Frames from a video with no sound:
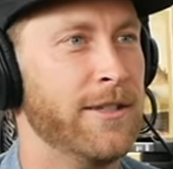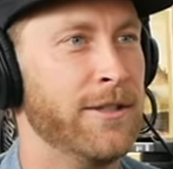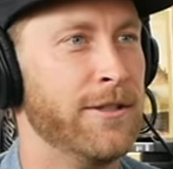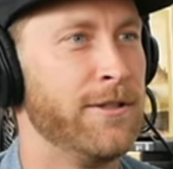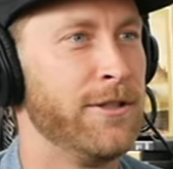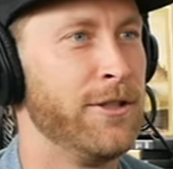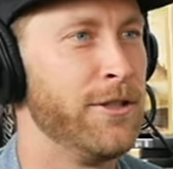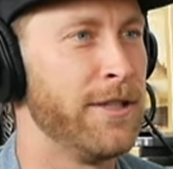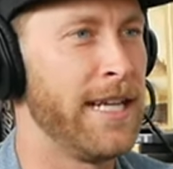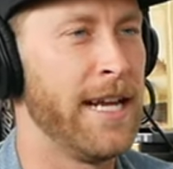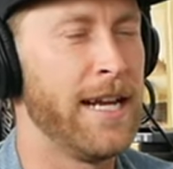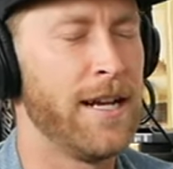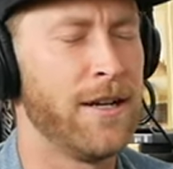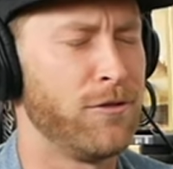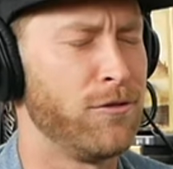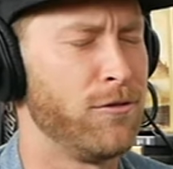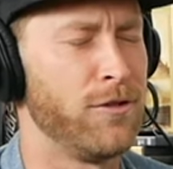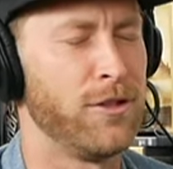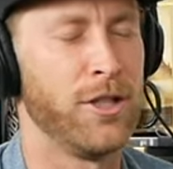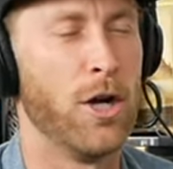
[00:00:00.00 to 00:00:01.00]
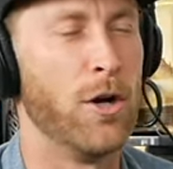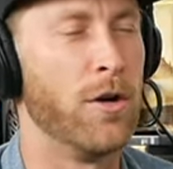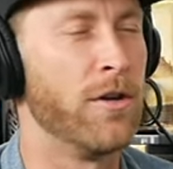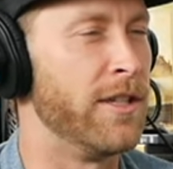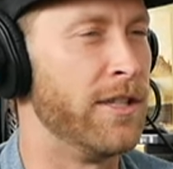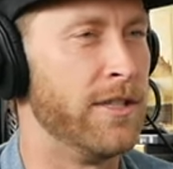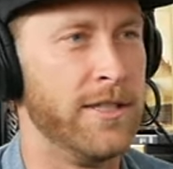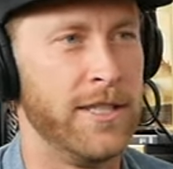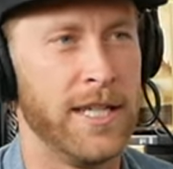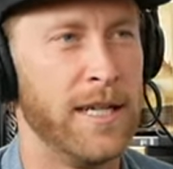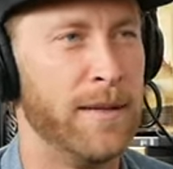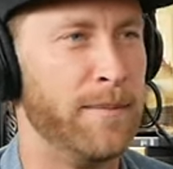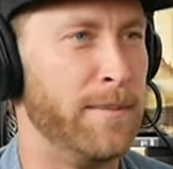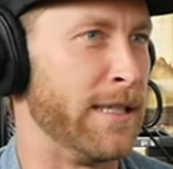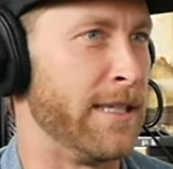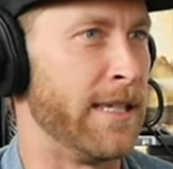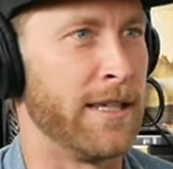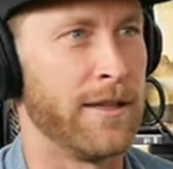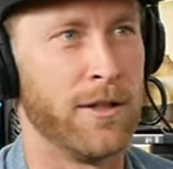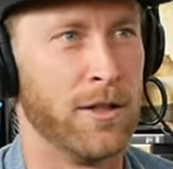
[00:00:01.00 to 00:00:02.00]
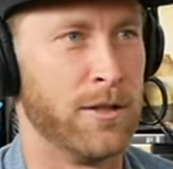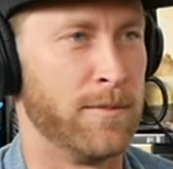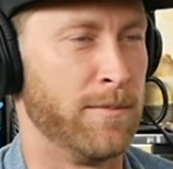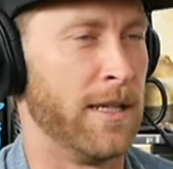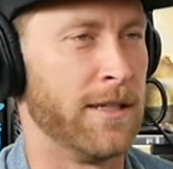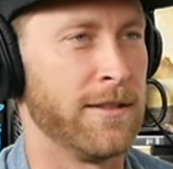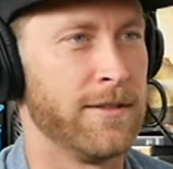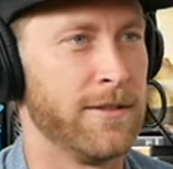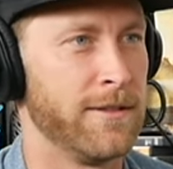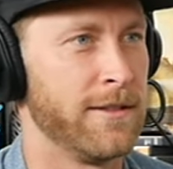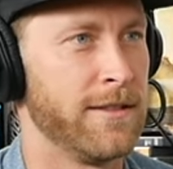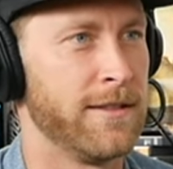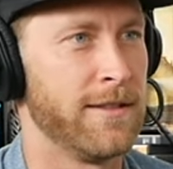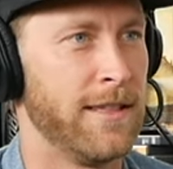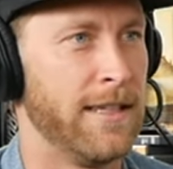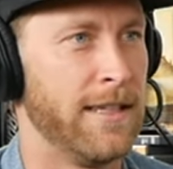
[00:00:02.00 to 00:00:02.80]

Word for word: Oh yeah. You can't go to the gym and get those muscles.